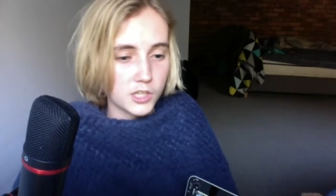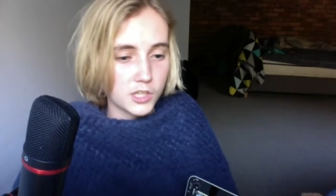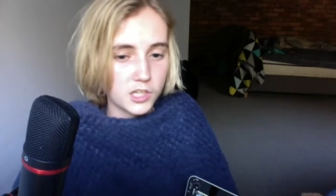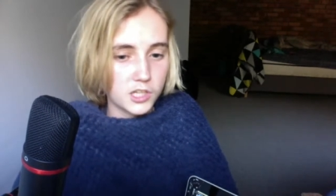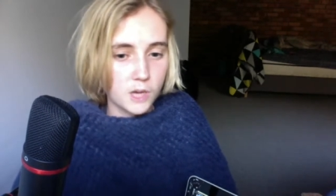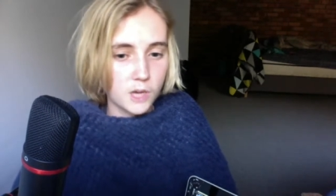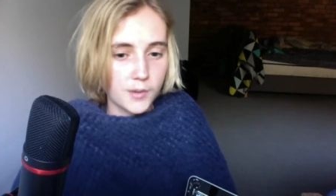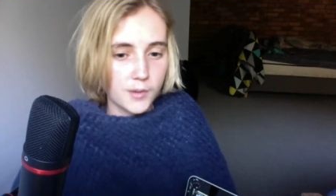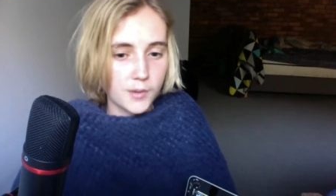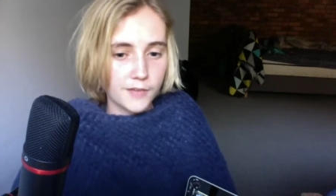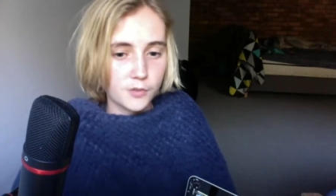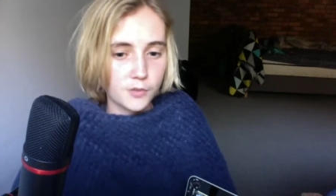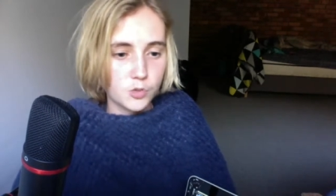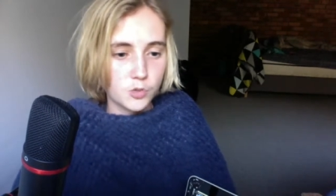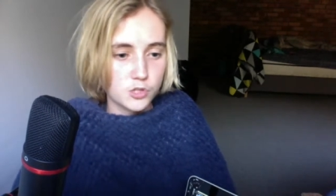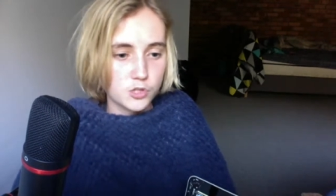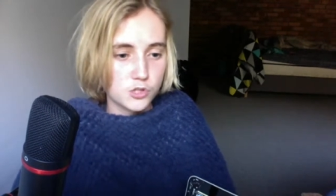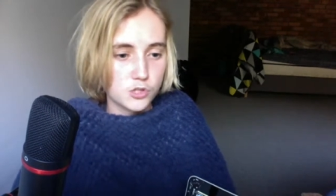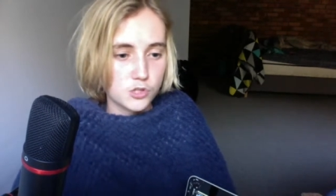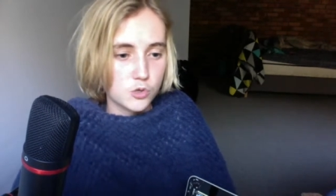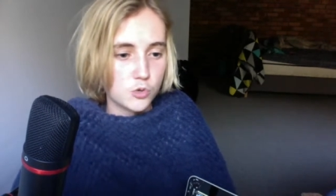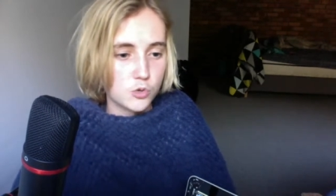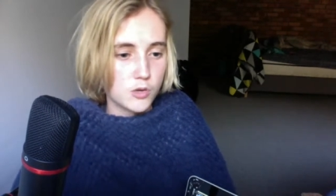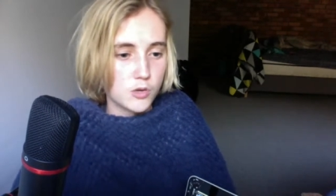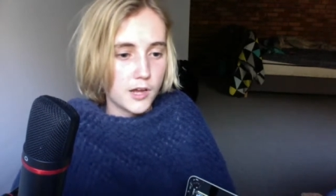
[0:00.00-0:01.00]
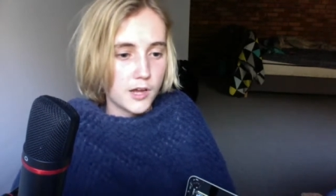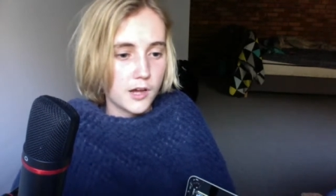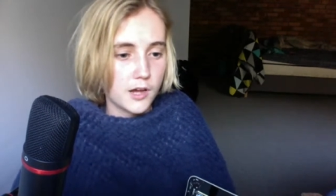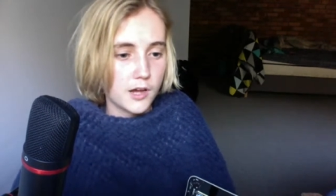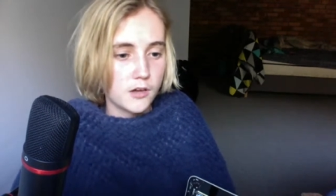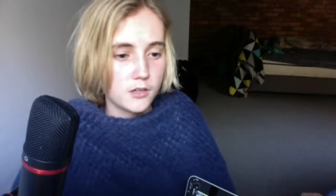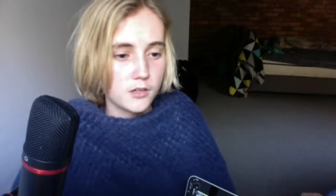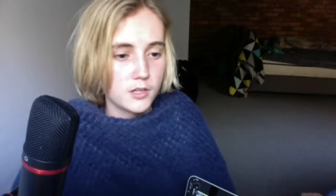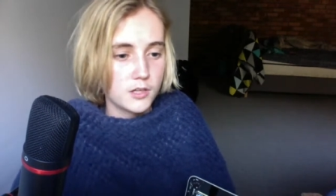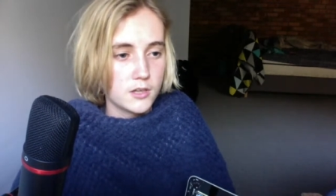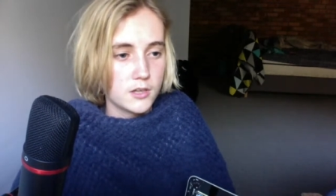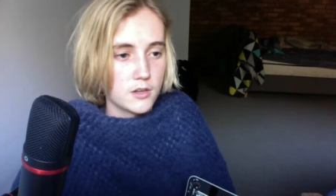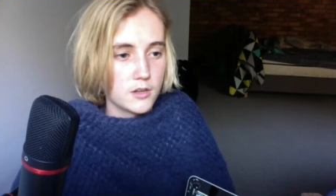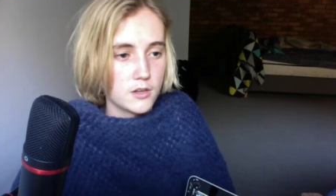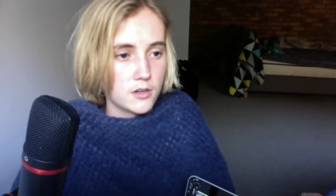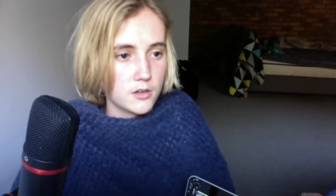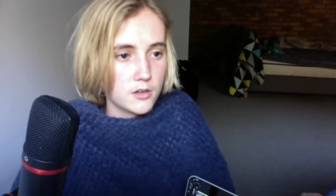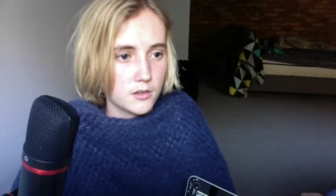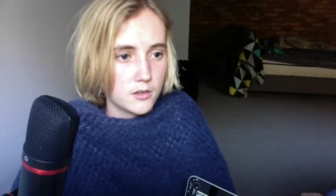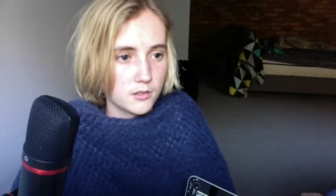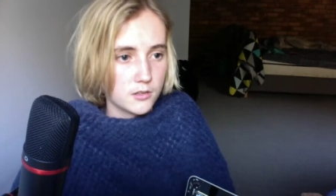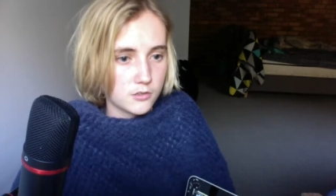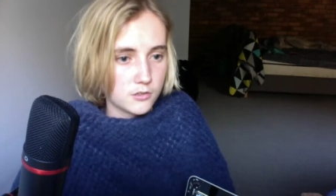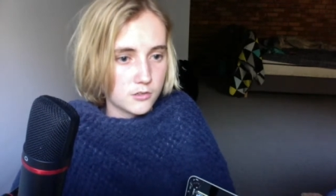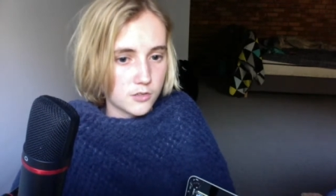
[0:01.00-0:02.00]
"No, we have to watch 2 now."
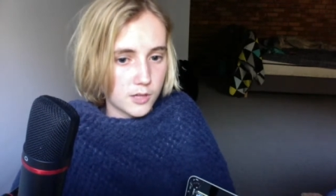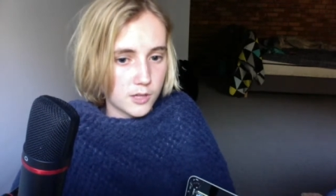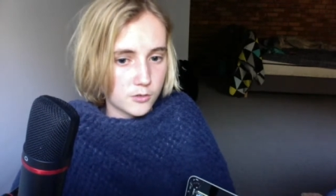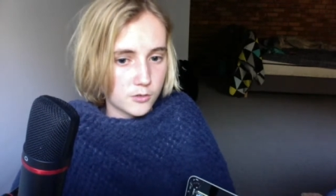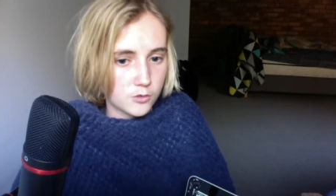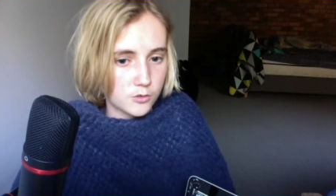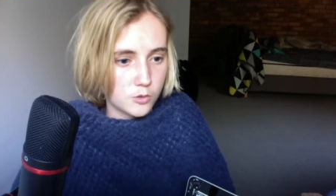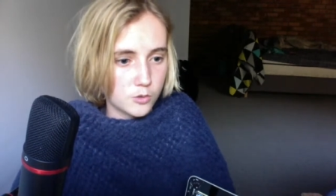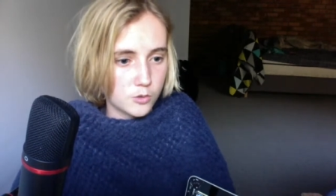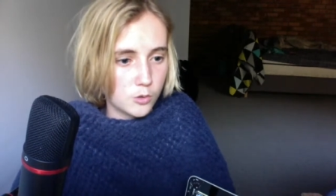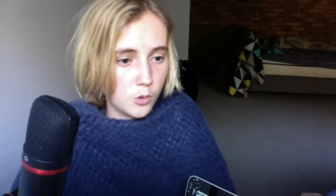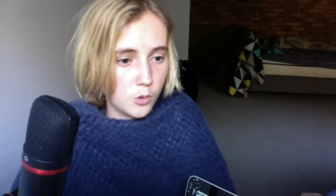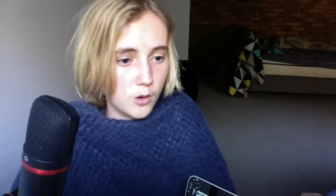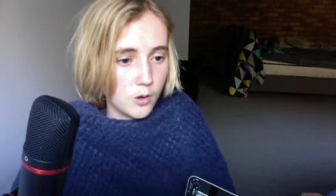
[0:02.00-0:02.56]
So that was cool.